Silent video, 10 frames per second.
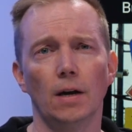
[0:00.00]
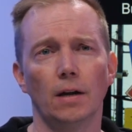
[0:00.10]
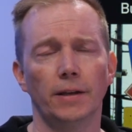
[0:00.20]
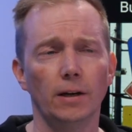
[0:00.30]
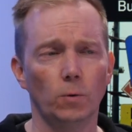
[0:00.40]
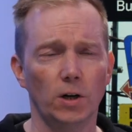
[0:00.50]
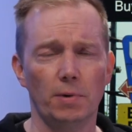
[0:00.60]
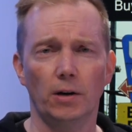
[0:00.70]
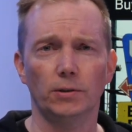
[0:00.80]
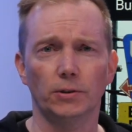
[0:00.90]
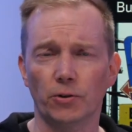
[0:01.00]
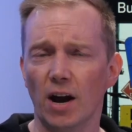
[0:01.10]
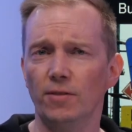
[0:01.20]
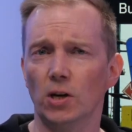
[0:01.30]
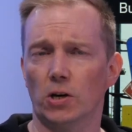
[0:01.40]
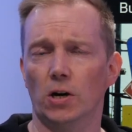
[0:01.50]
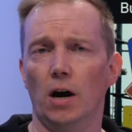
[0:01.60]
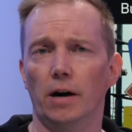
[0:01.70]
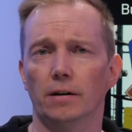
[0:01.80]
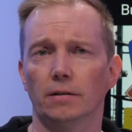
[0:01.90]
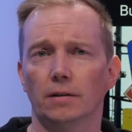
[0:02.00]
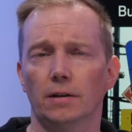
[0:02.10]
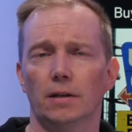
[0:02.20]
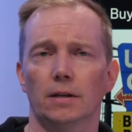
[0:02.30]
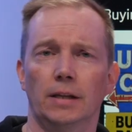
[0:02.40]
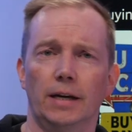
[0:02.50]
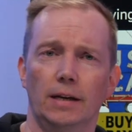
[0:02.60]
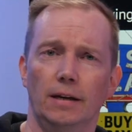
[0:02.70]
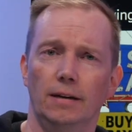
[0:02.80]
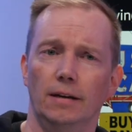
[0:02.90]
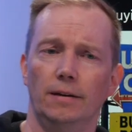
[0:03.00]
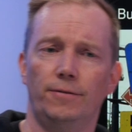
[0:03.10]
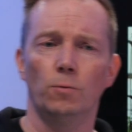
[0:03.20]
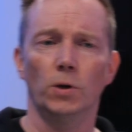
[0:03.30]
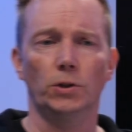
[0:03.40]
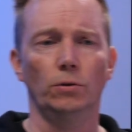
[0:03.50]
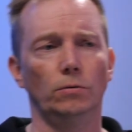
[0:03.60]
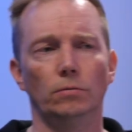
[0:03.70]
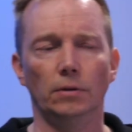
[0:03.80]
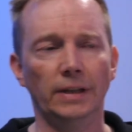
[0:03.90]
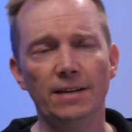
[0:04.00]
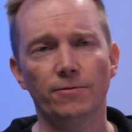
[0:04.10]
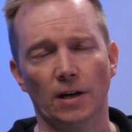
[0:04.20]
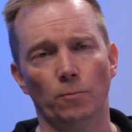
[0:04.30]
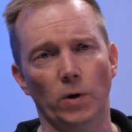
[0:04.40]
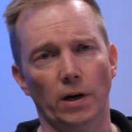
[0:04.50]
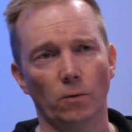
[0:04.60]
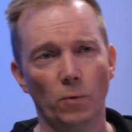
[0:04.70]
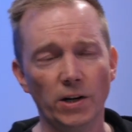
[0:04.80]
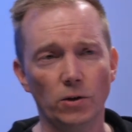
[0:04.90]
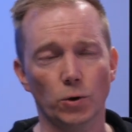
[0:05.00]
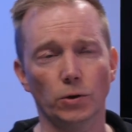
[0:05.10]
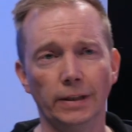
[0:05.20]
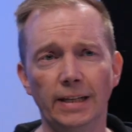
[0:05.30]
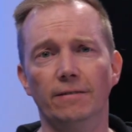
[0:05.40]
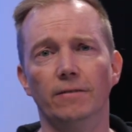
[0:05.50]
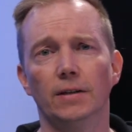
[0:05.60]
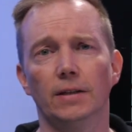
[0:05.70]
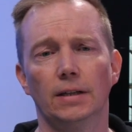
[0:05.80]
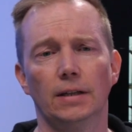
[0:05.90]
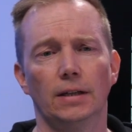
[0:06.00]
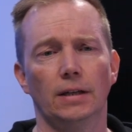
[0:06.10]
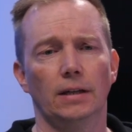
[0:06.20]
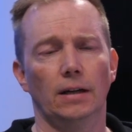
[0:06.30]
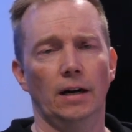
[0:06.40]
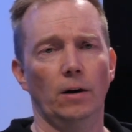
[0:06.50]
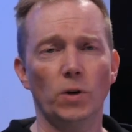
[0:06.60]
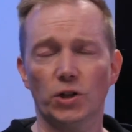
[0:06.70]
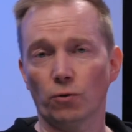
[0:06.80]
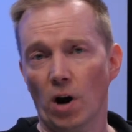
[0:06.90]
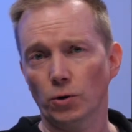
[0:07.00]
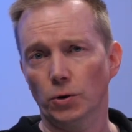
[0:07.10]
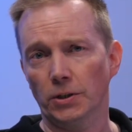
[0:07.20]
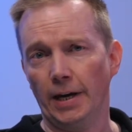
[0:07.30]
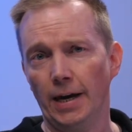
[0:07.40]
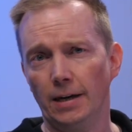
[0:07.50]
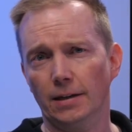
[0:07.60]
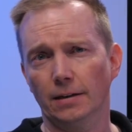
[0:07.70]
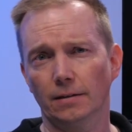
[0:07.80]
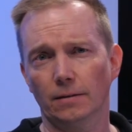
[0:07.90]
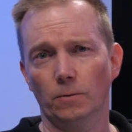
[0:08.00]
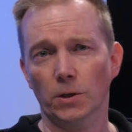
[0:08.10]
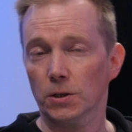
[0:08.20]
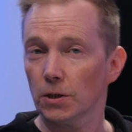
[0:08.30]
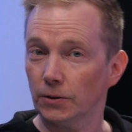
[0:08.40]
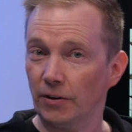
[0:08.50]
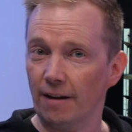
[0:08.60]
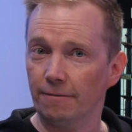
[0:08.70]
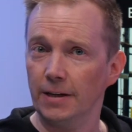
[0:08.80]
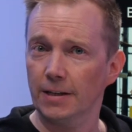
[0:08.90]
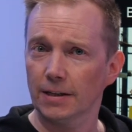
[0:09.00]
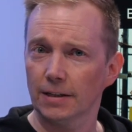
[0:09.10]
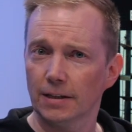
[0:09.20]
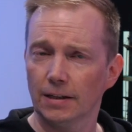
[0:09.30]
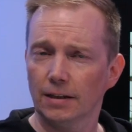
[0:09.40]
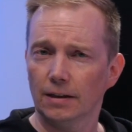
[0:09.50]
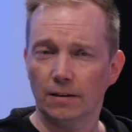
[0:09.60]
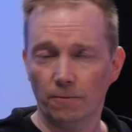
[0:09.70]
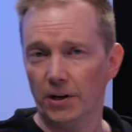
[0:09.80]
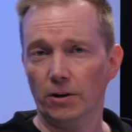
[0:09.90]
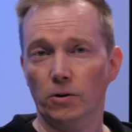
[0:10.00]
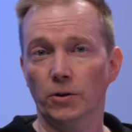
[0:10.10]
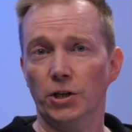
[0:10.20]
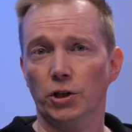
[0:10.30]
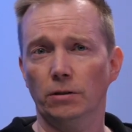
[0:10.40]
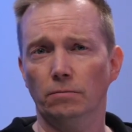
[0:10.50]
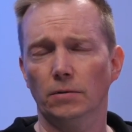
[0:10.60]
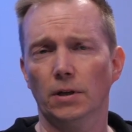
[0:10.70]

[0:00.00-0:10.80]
Then what about driving a car? Like, if you want to leave somewhere, when you should leave, which route to take, what's the traffic, the weather condition,